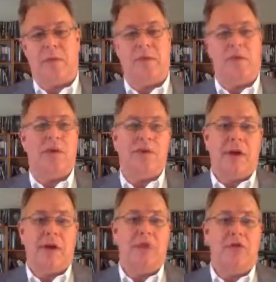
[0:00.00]
maybe
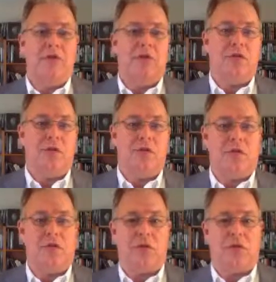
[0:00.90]
retailers to
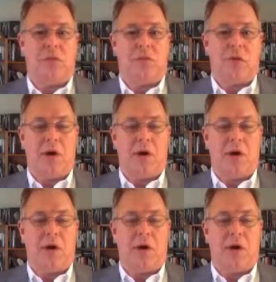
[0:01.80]
use your